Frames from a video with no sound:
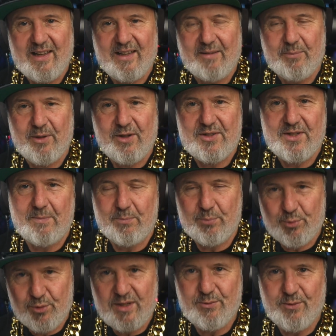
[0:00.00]
And because I'm
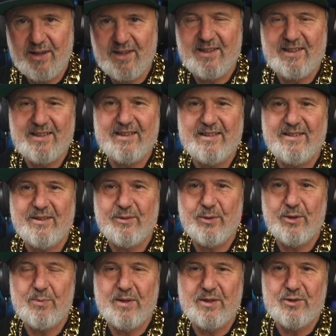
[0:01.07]
pretty regular
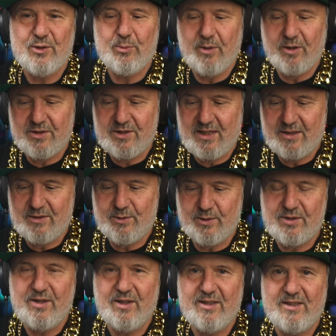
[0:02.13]
with my Toolbox Tech
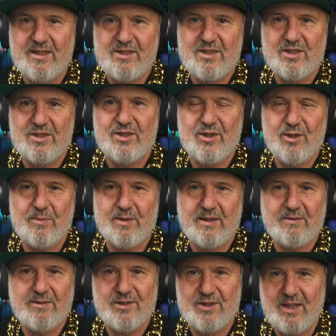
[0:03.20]
Talks, you can just assume
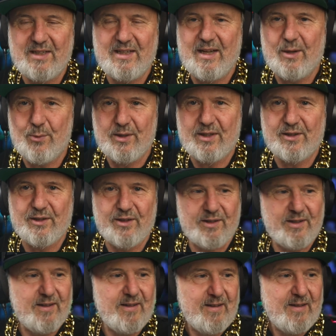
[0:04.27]
that Sunday, 1
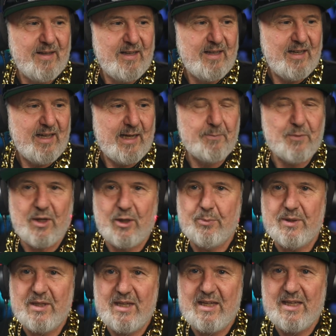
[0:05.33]
o'clock, I'll
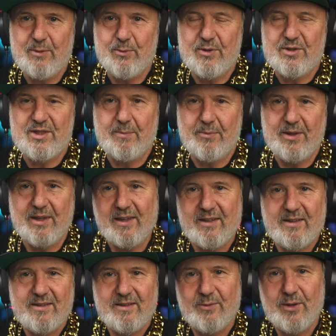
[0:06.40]
be here with something,
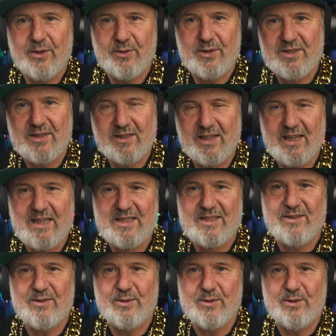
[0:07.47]
whether it's a
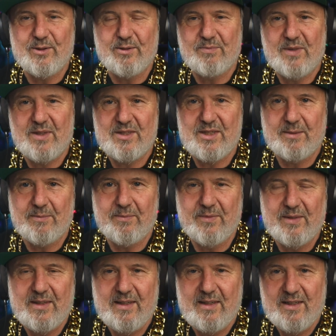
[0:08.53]
guest or
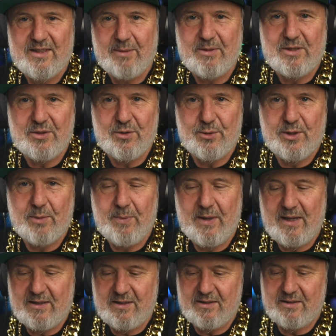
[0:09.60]
something to talk
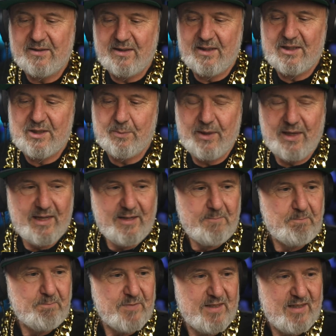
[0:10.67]
about and
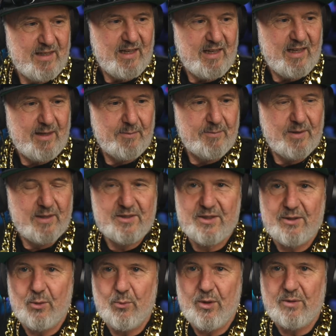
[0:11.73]
explain.
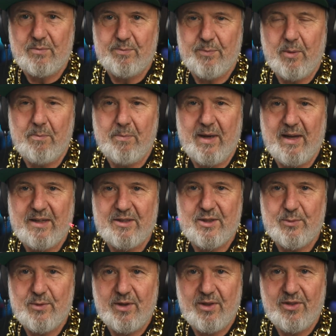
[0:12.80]
So I won't bombard
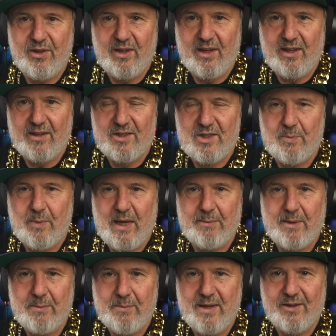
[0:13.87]
you with
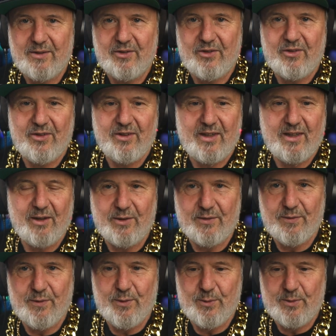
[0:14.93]
spam emails going
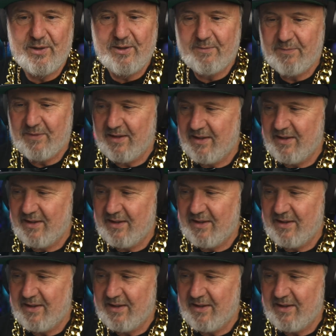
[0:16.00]
forward.